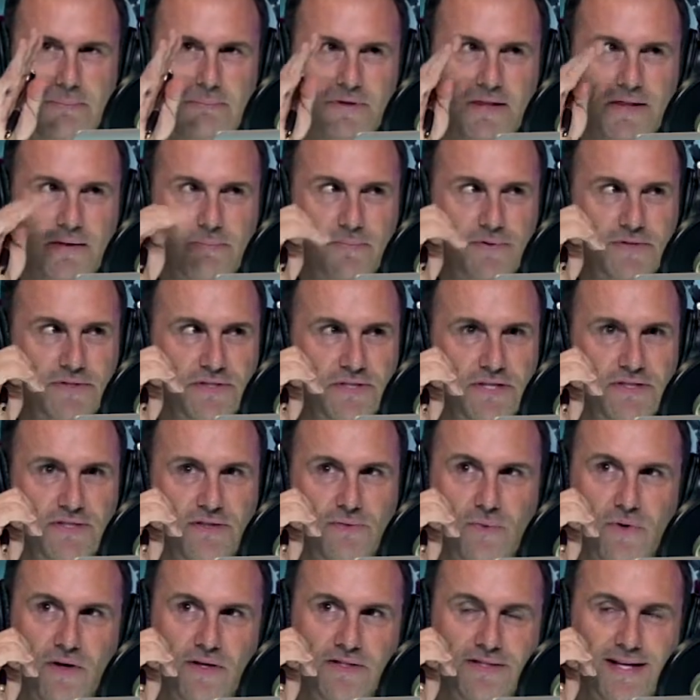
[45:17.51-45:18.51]
I'm in the
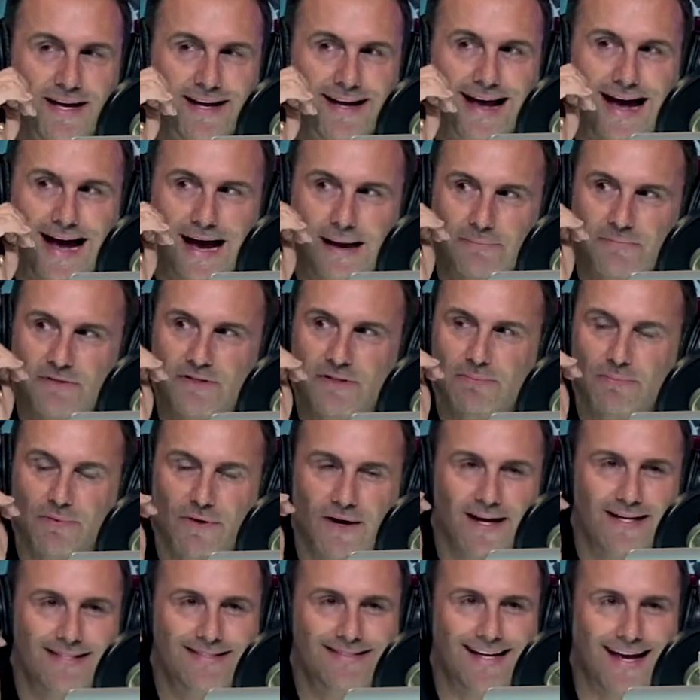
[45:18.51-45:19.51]
position where it's like I'm
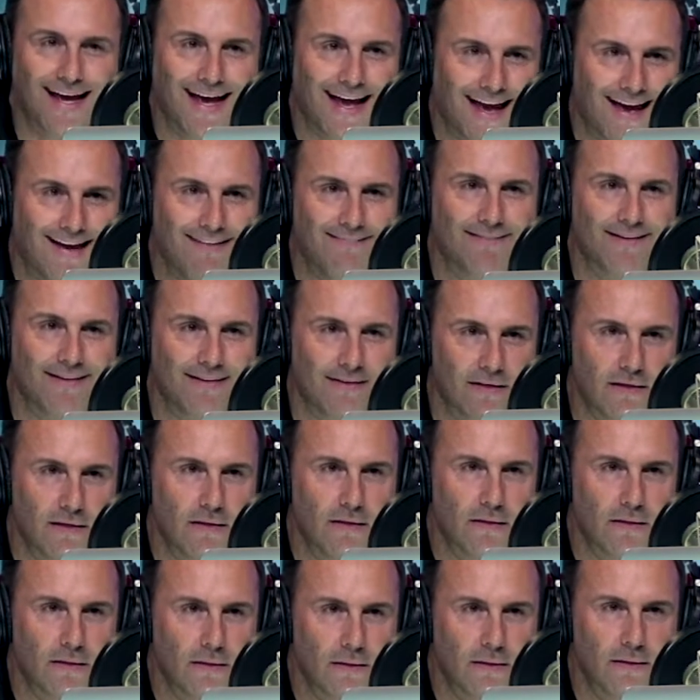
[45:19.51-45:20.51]
surprised I haven't.
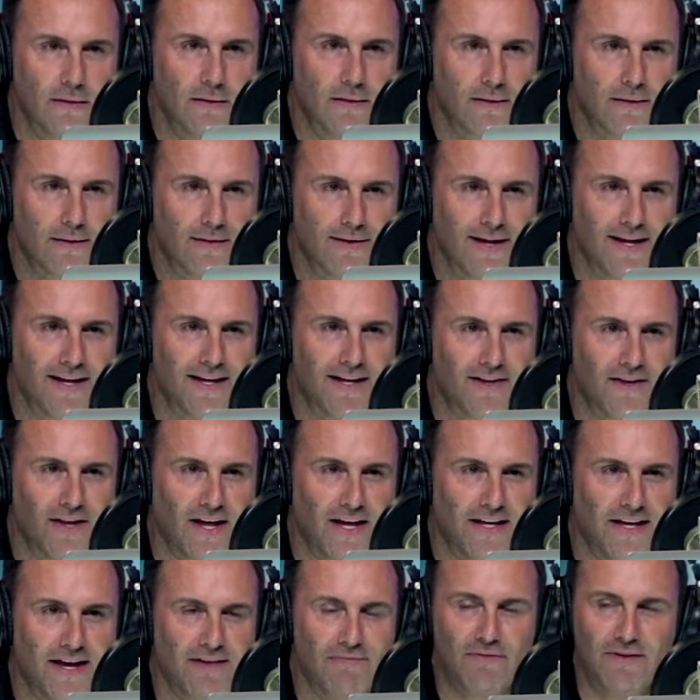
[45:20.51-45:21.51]
That's like, good.
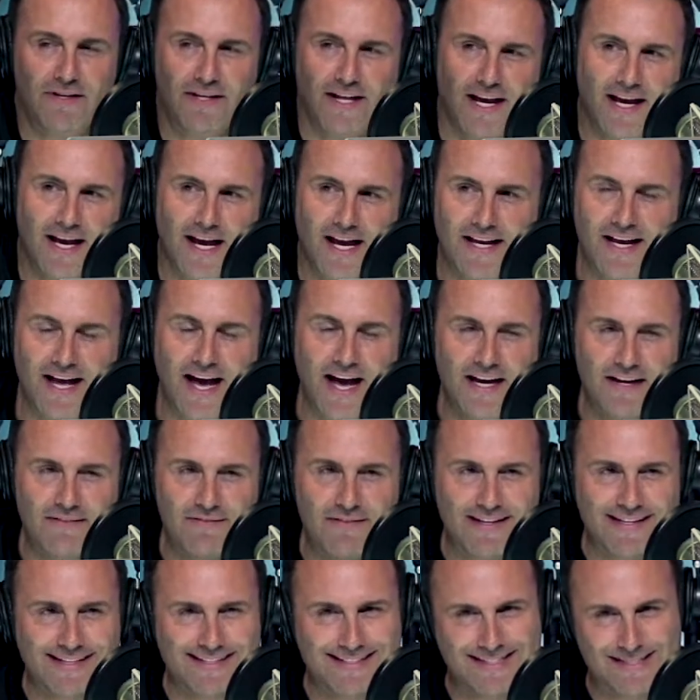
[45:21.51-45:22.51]
Like every day, I kind
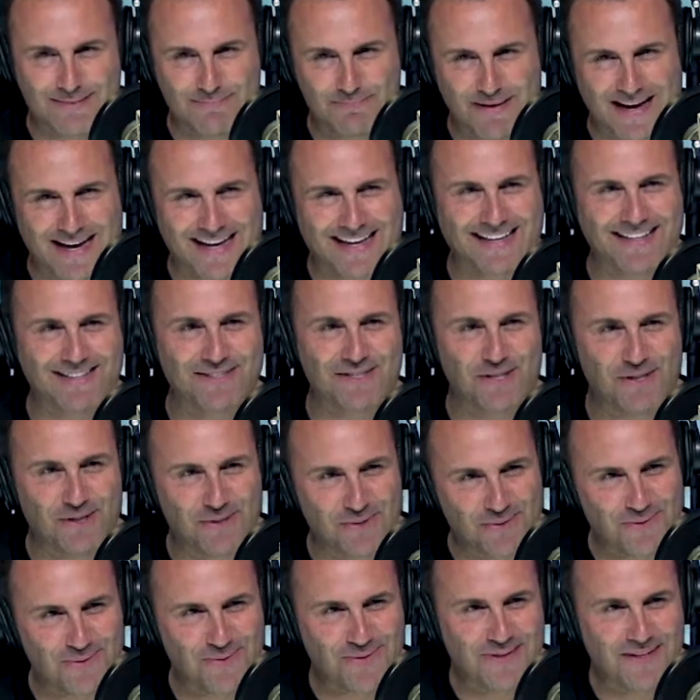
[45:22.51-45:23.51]
of expect
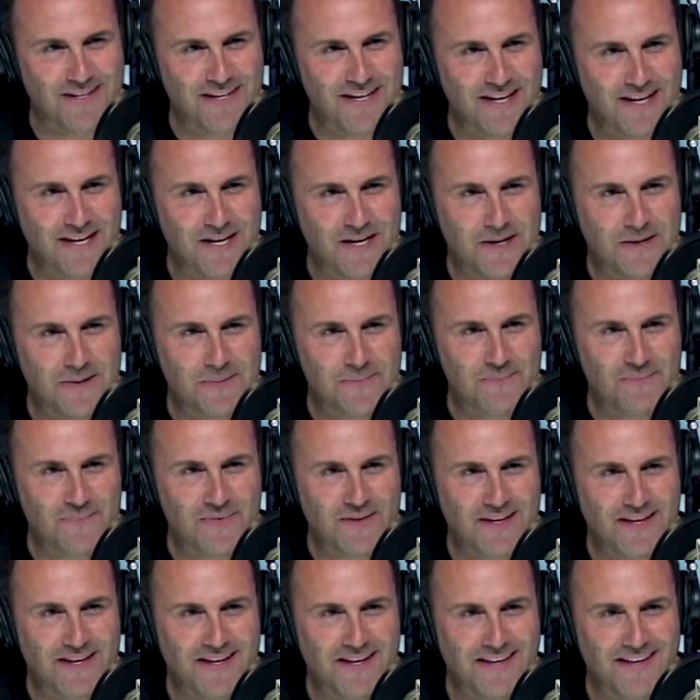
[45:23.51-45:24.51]
to cancel,
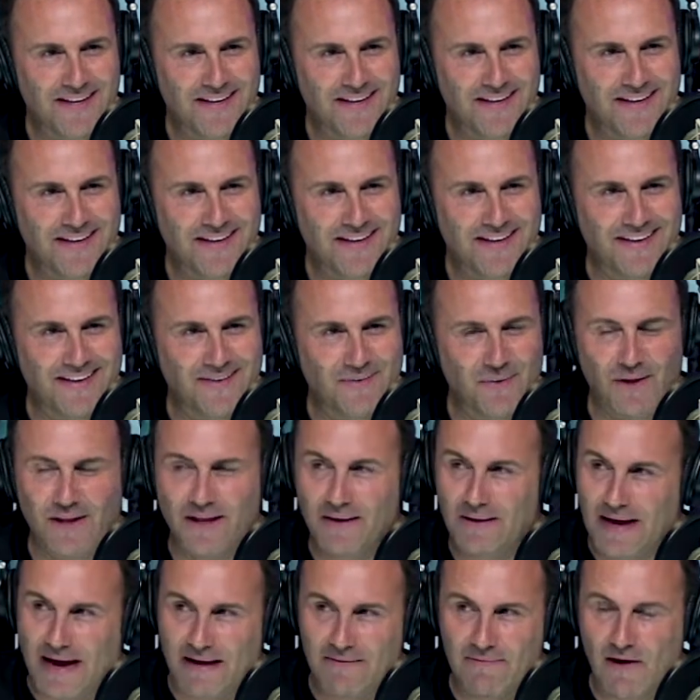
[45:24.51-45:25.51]
cancel.
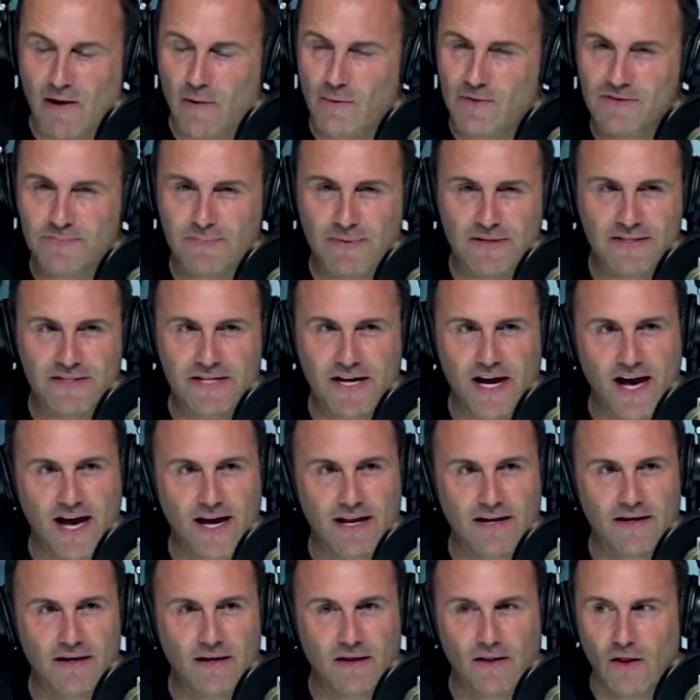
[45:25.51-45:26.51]
well, I've always been
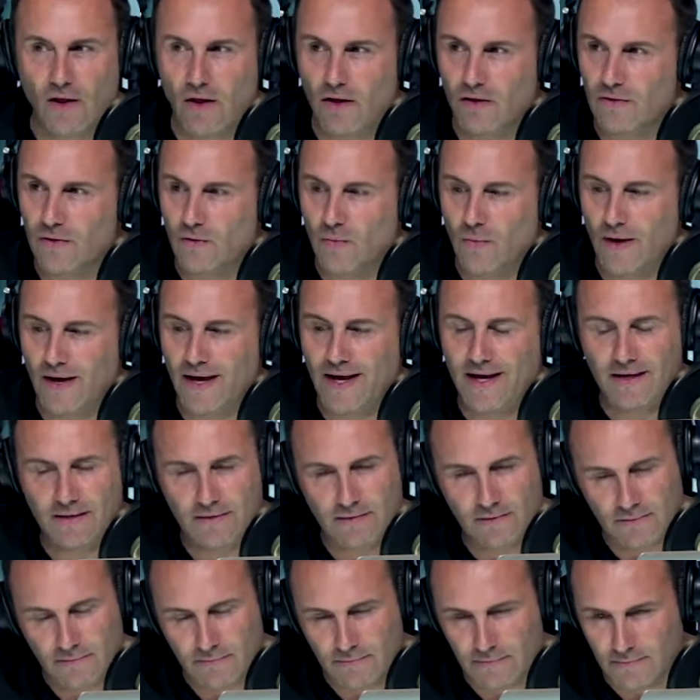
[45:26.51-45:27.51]
taught along the
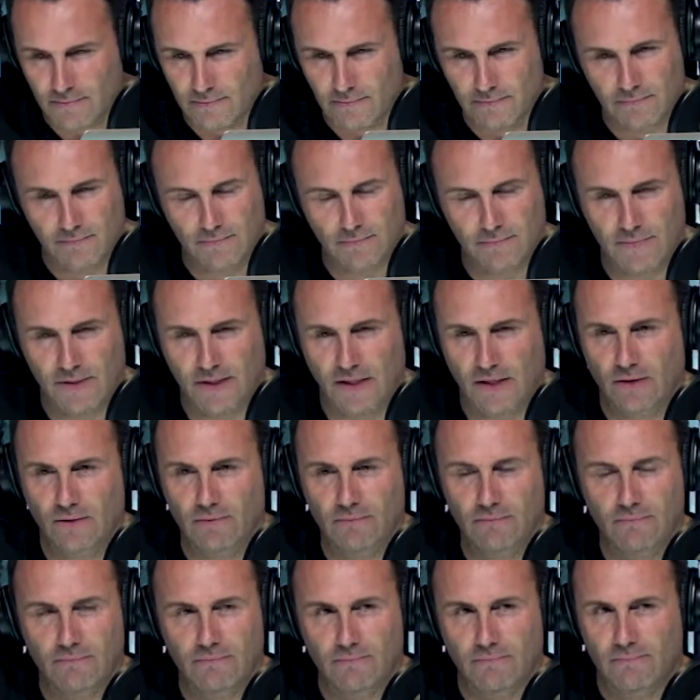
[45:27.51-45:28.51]
way. You
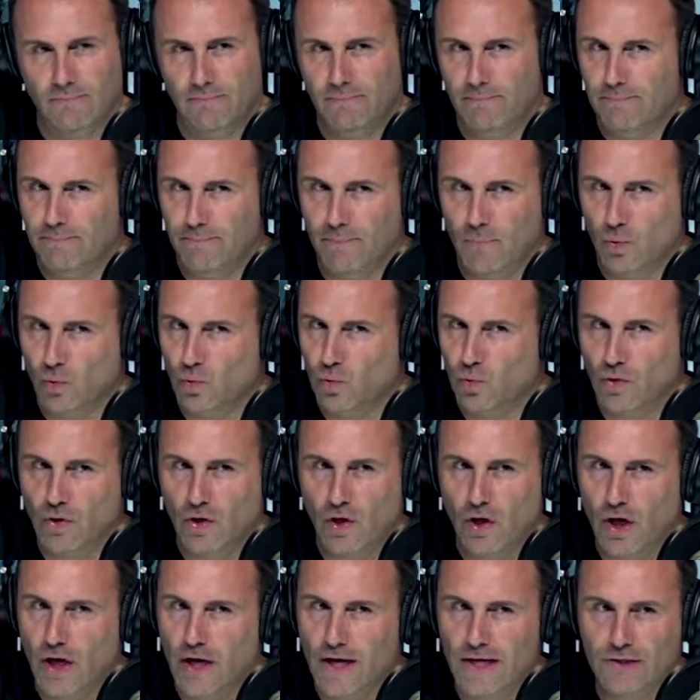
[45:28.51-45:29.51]
know,
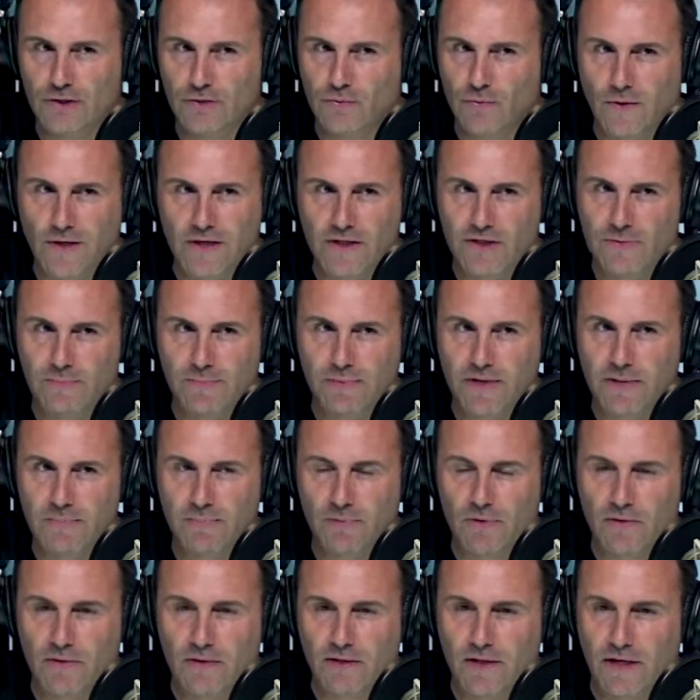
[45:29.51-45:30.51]
rich, rich
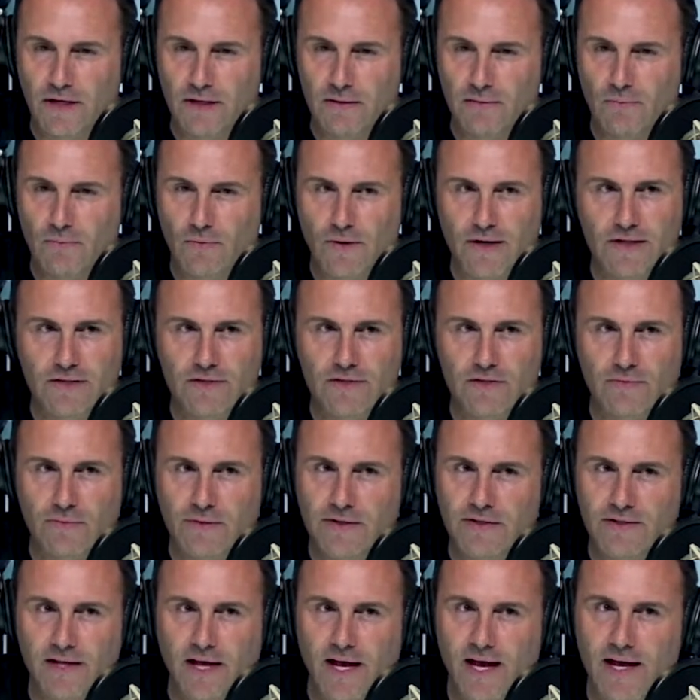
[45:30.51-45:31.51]
people get rich
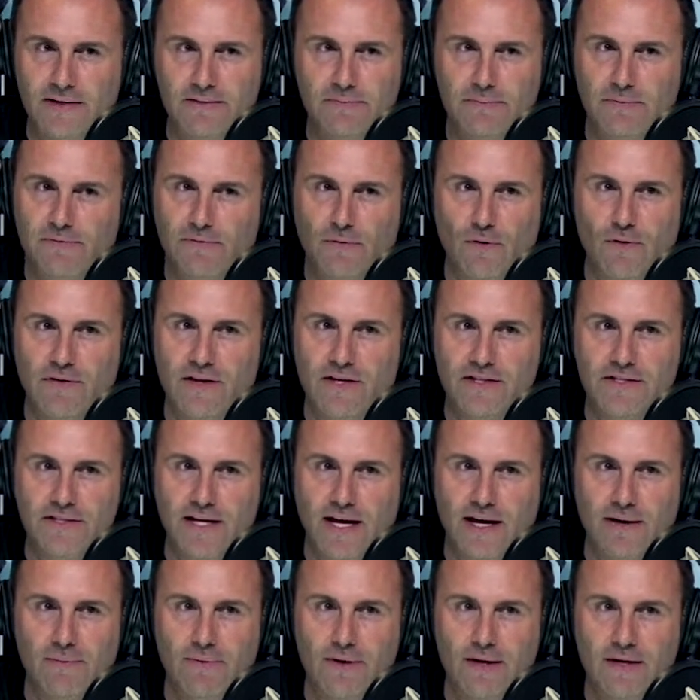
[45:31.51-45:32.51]
three times before they
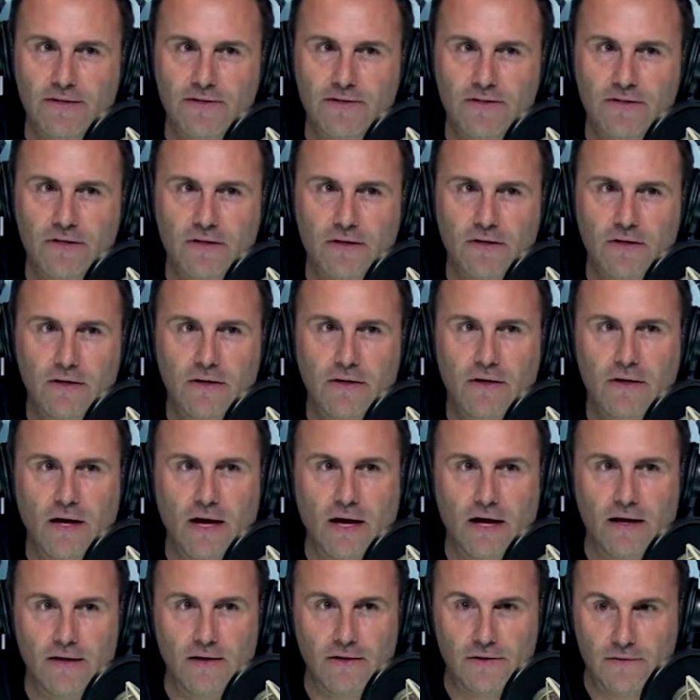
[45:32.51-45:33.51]
stay rich.
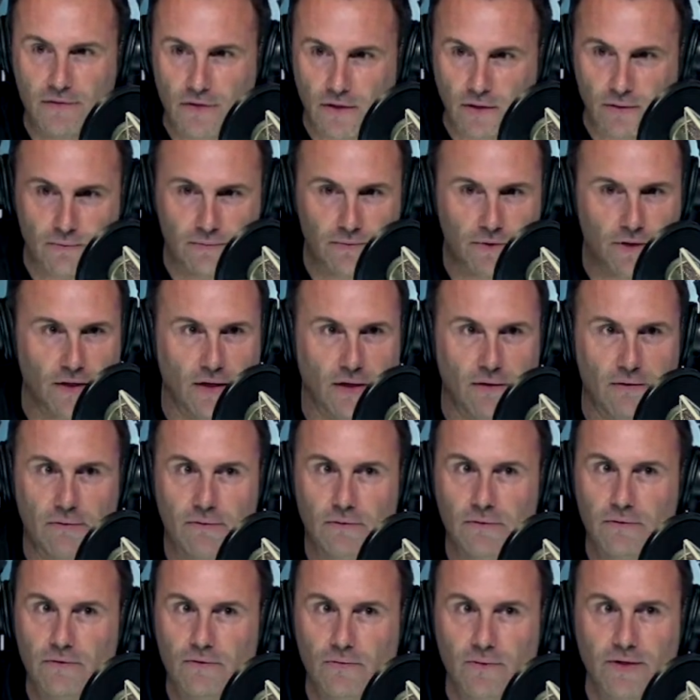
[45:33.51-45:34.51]
So you
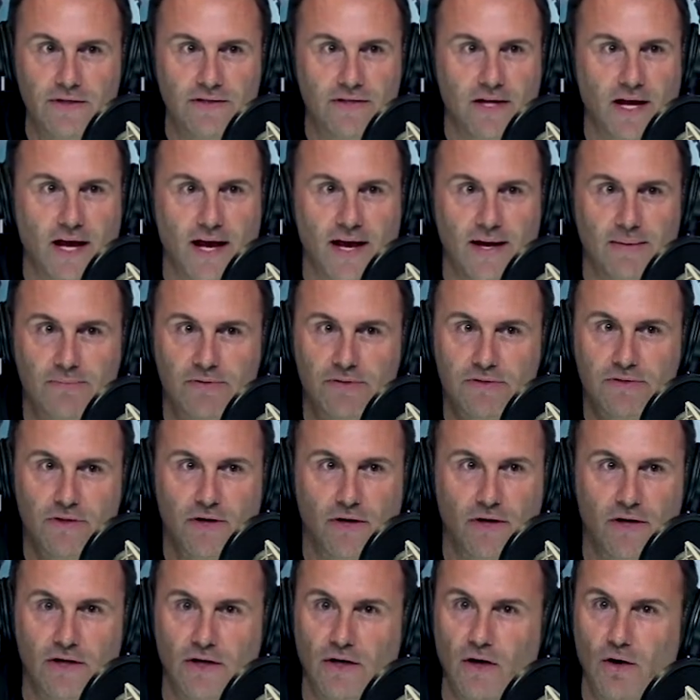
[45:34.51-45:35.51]
know, three times
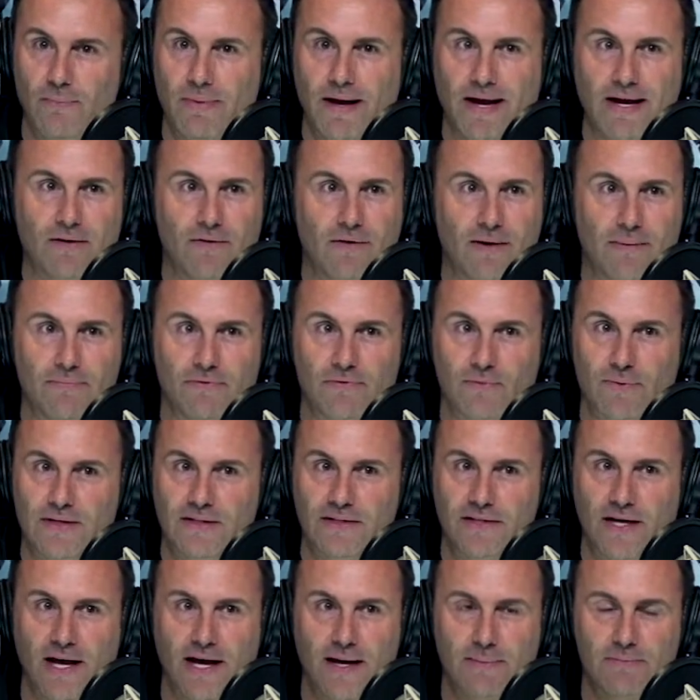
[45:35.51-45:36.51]
you're going to go bankrupt
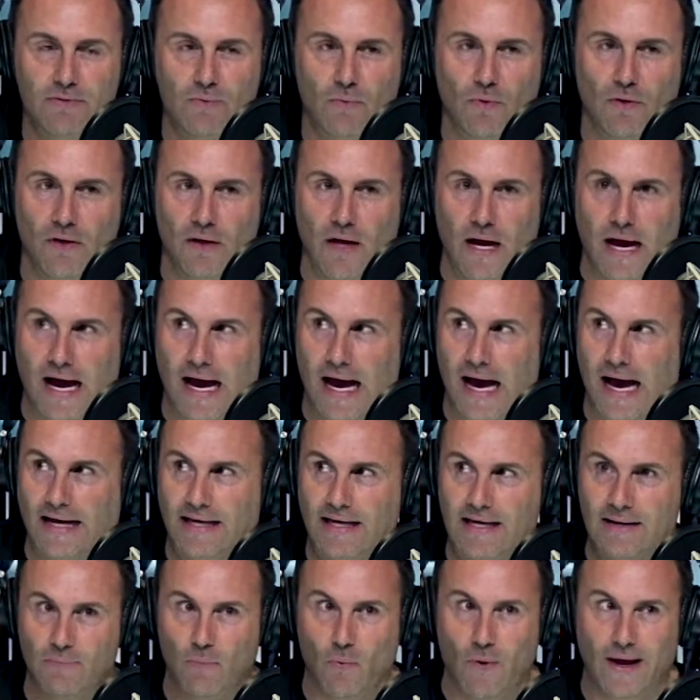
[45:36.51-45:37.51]
three times. Cancel. Well, I,
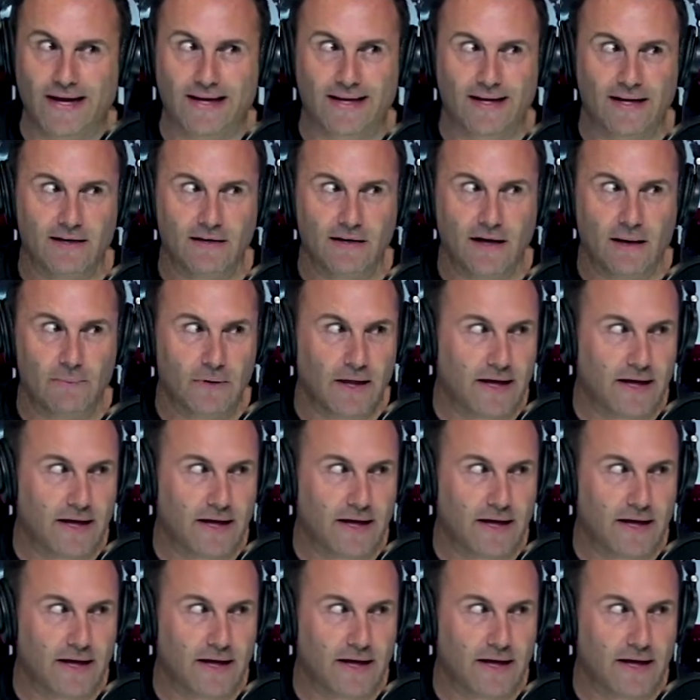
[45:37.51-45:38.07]
I keep waiting.